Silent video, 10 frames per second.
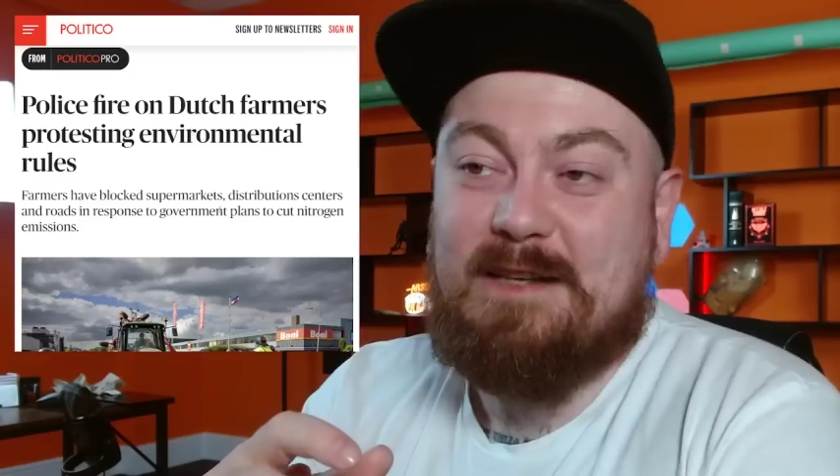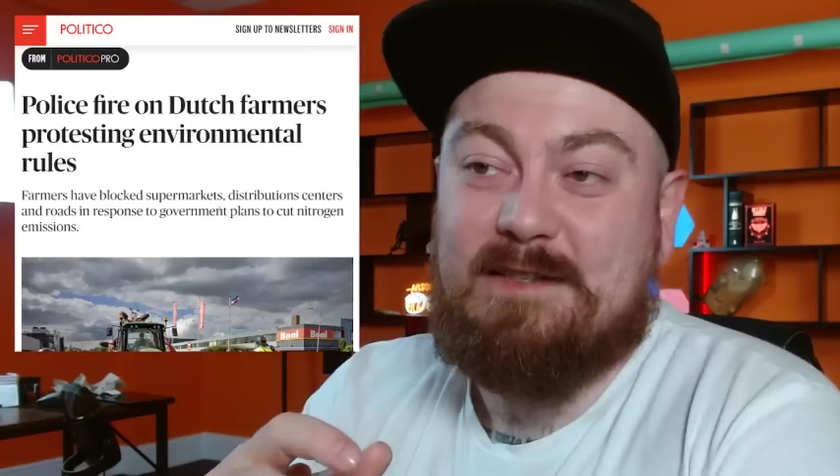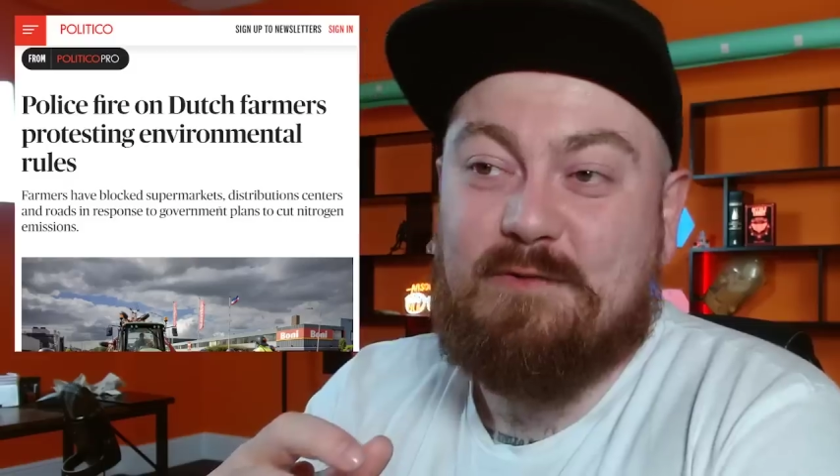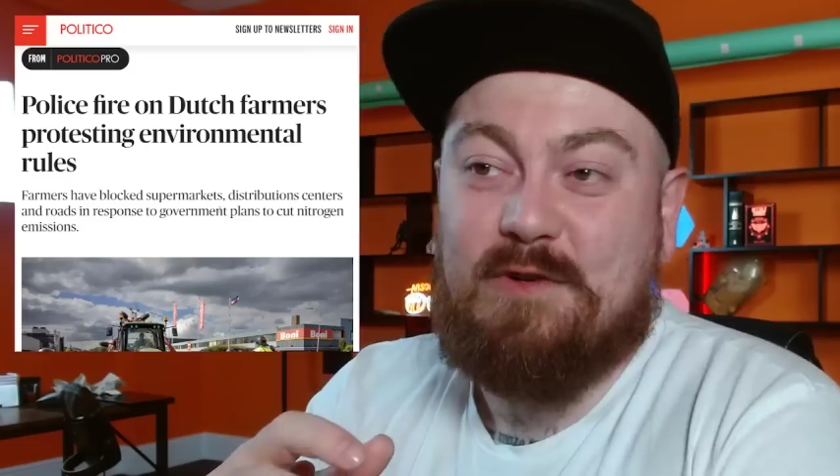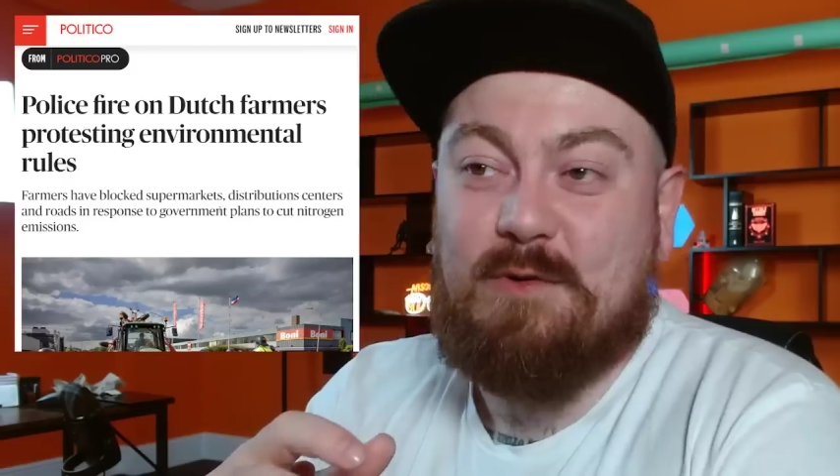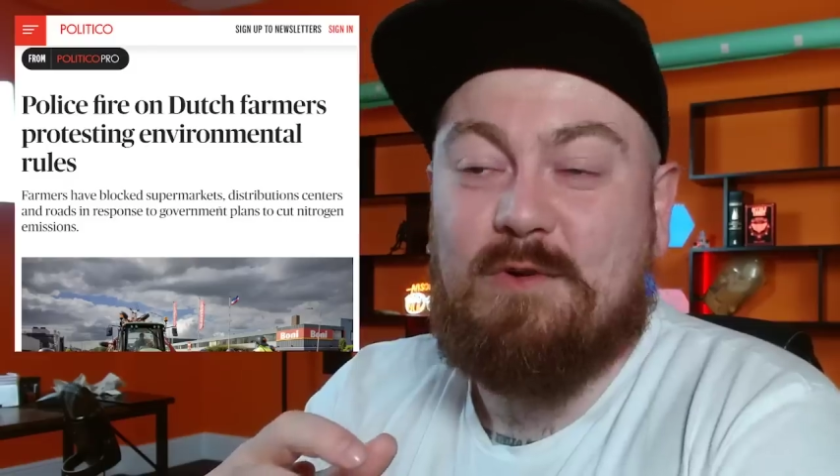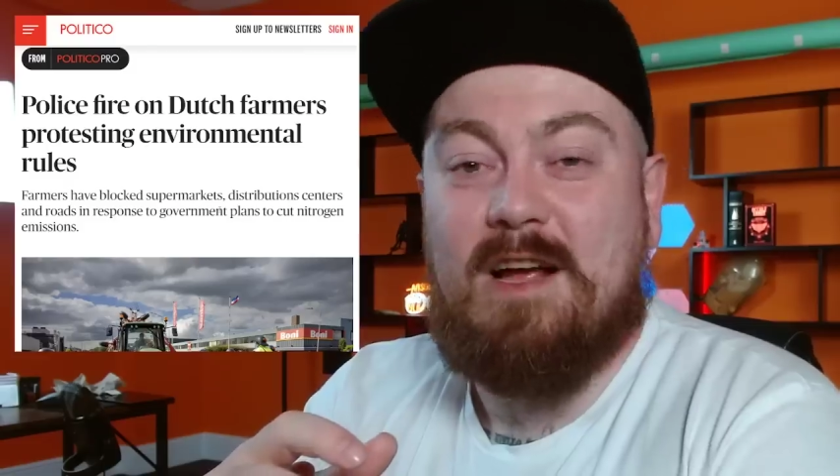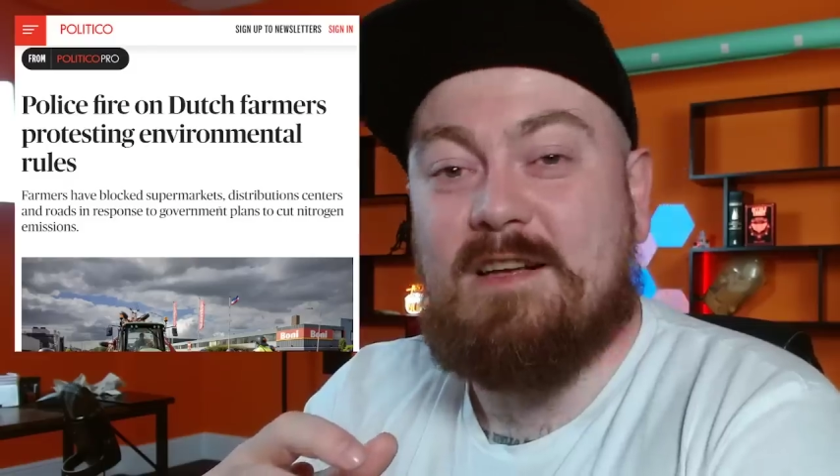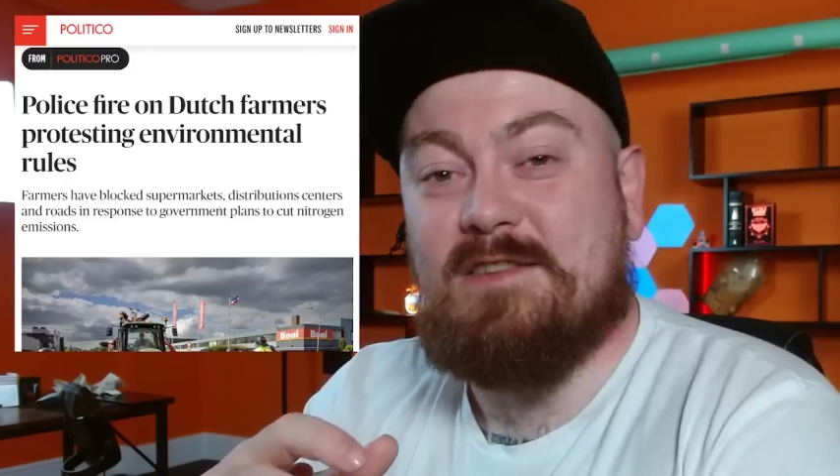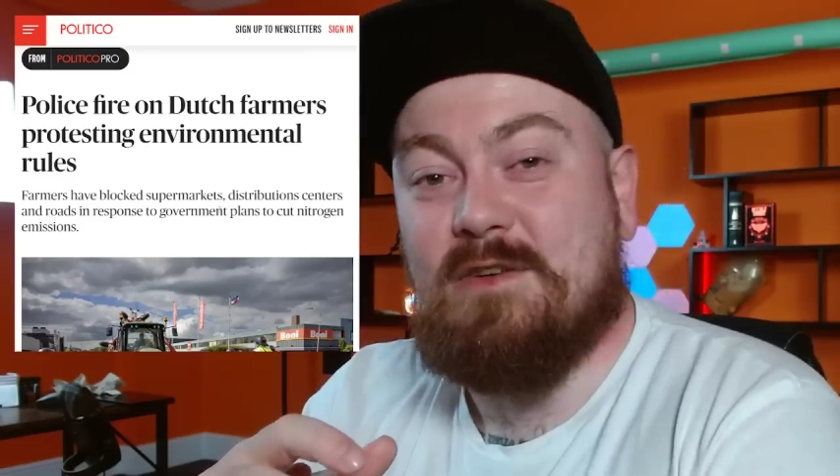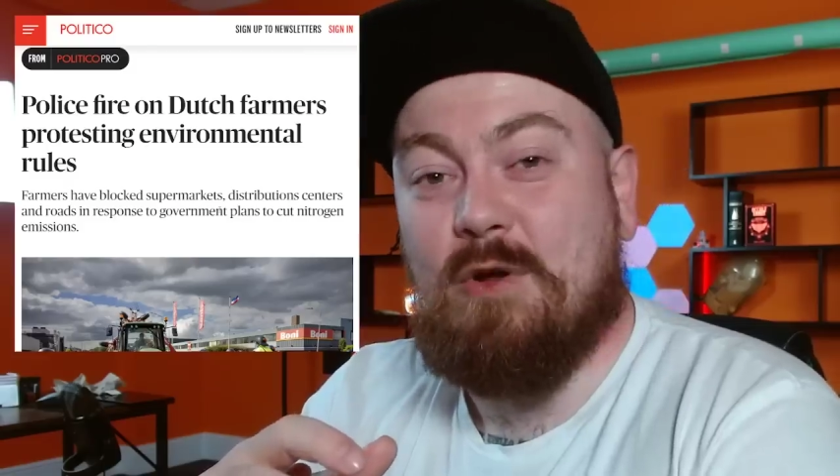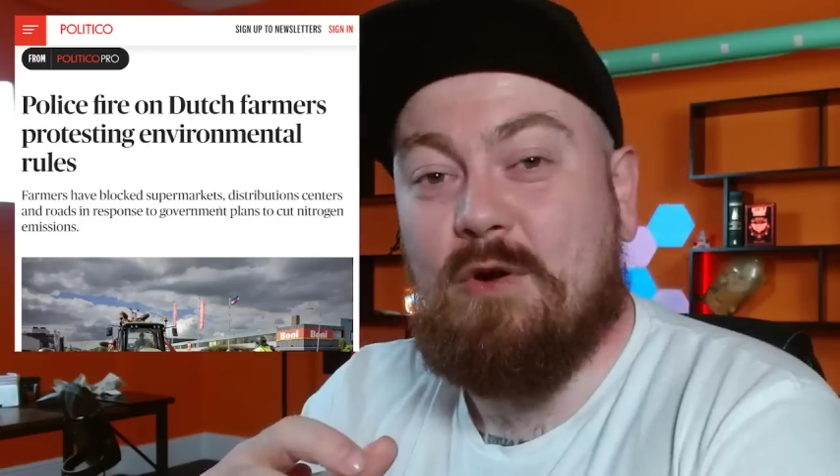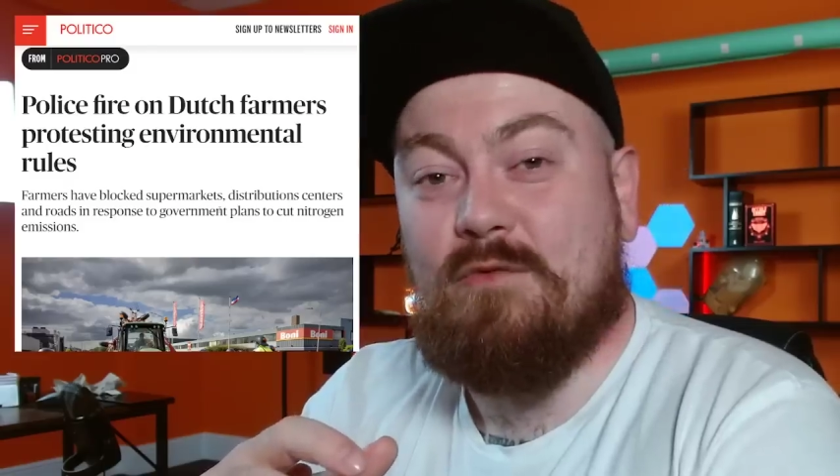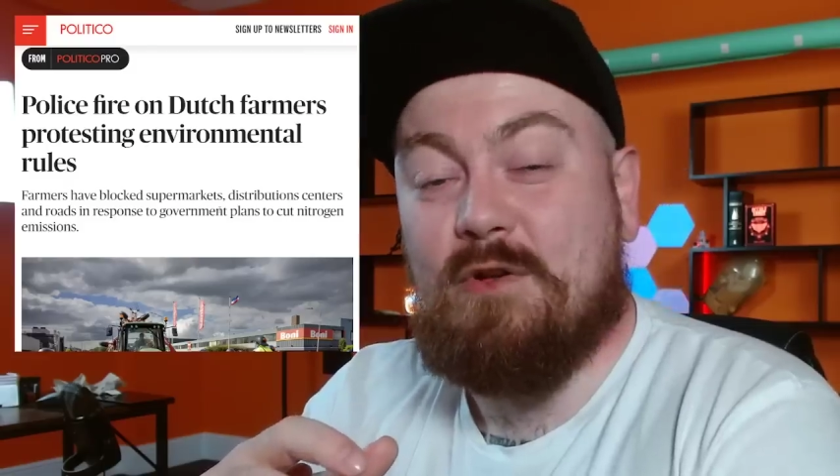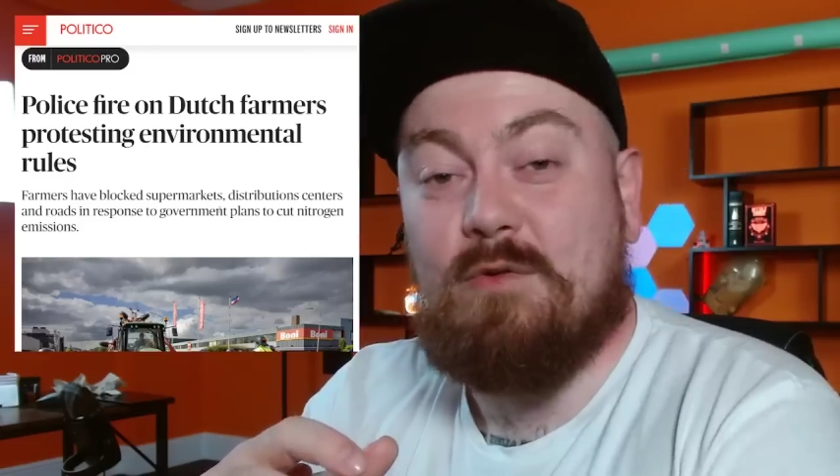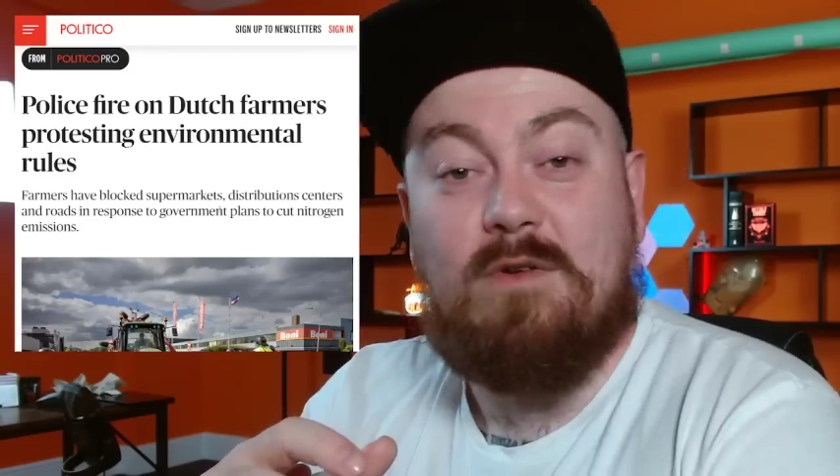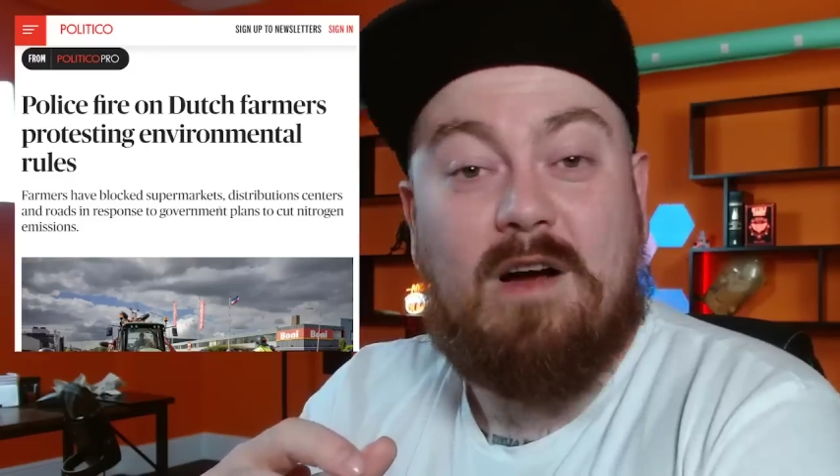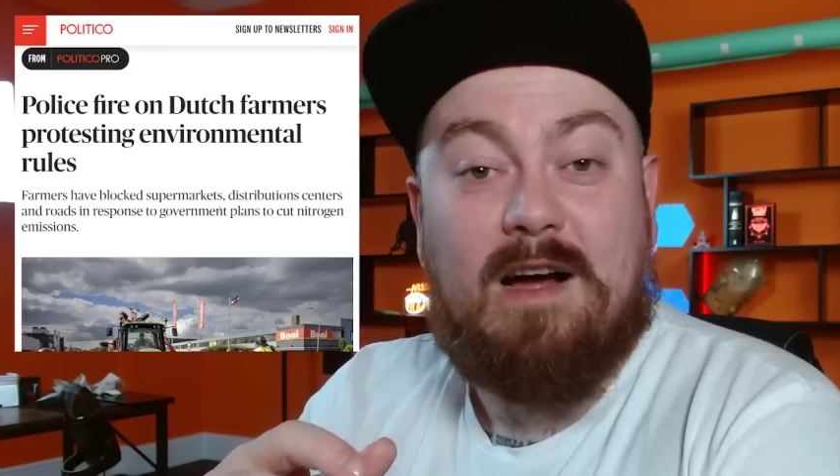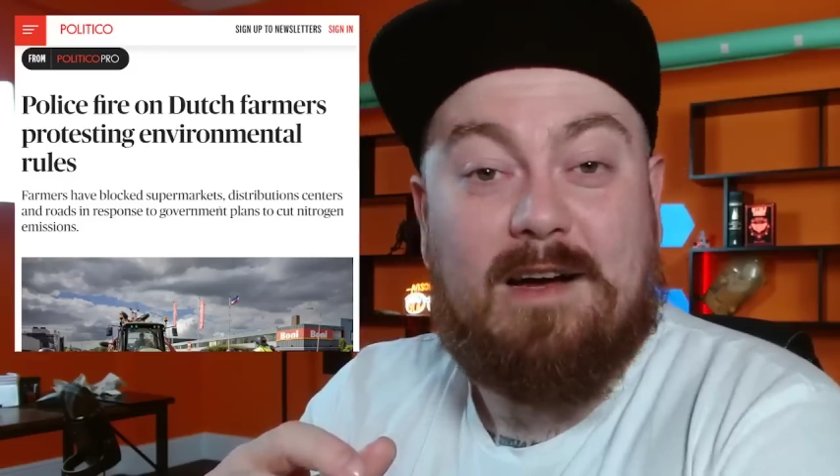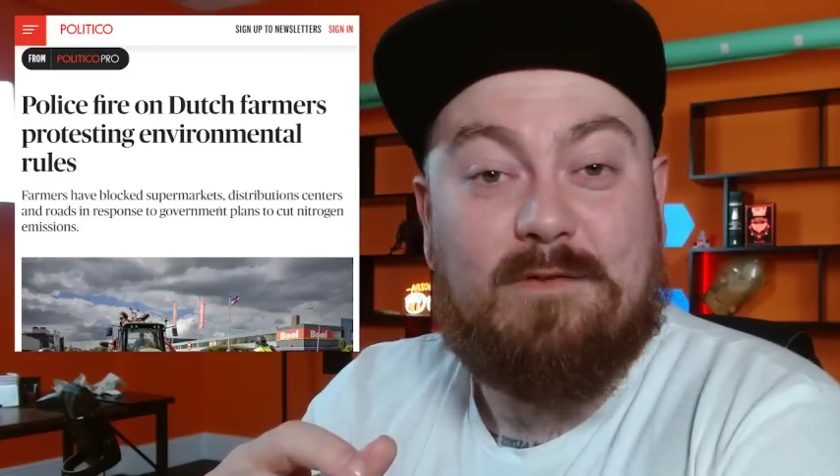it real? Is it not real?
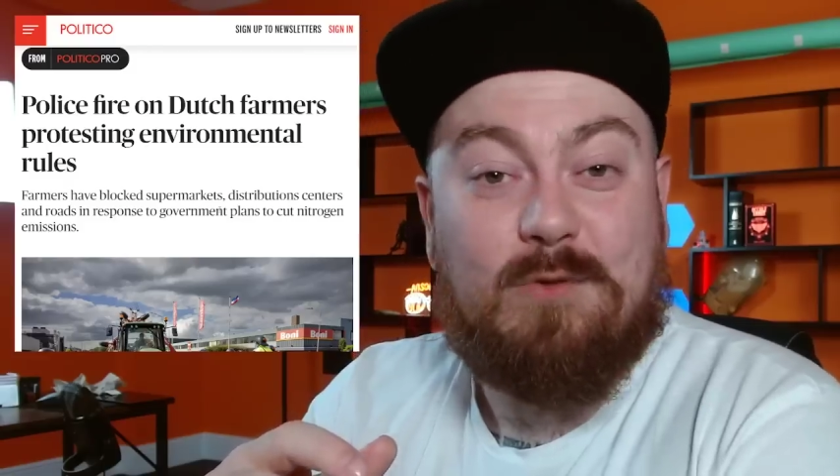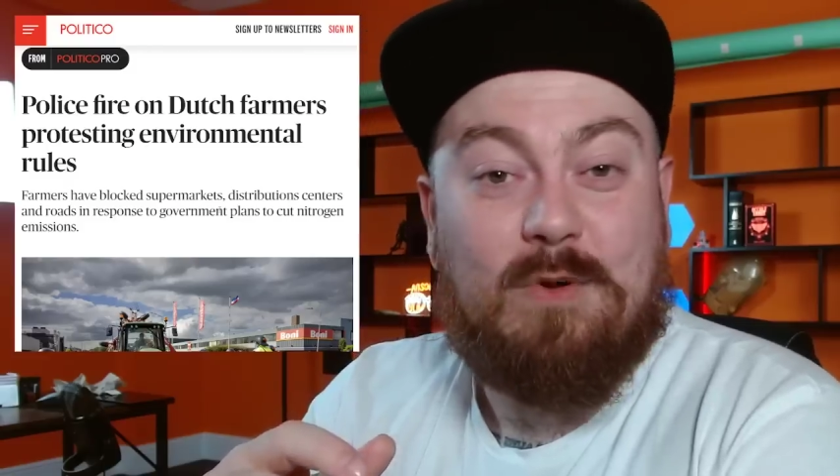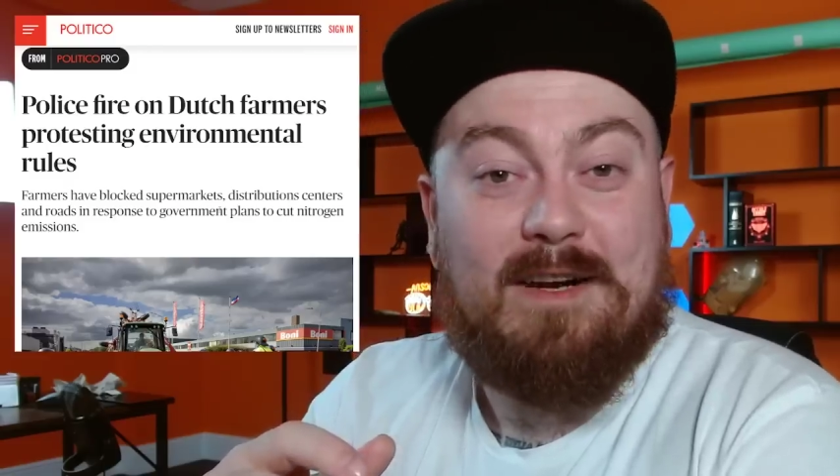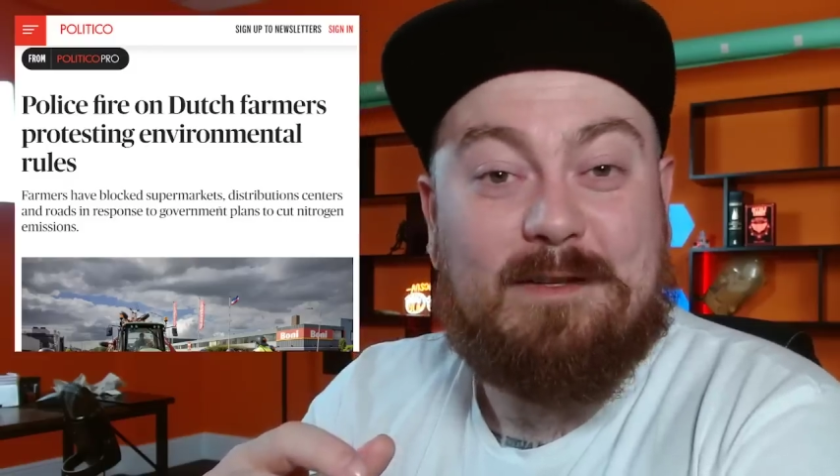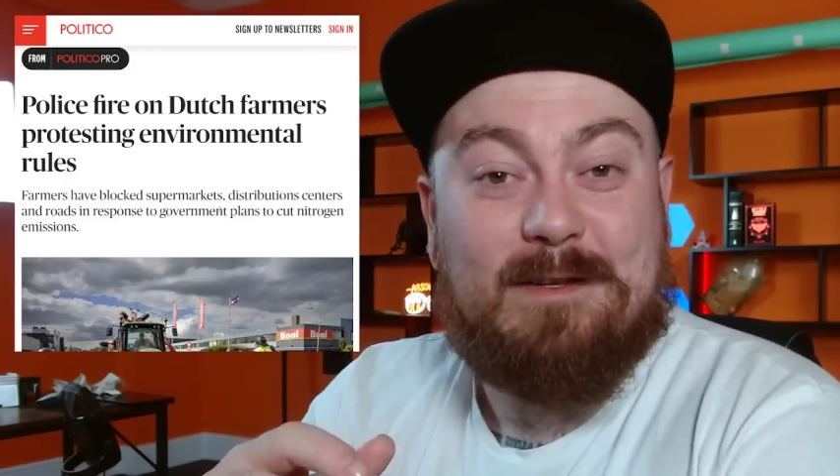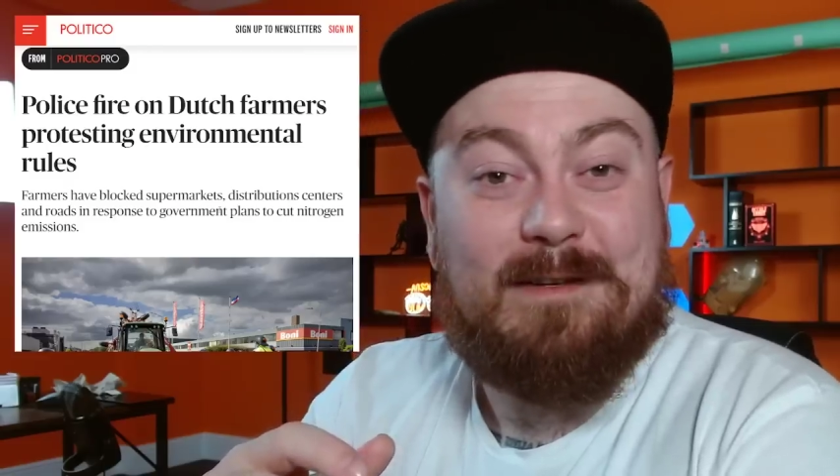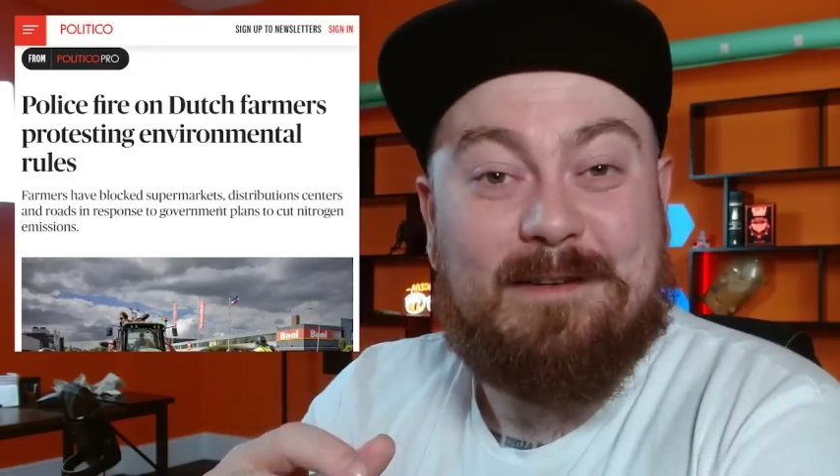I have no idea.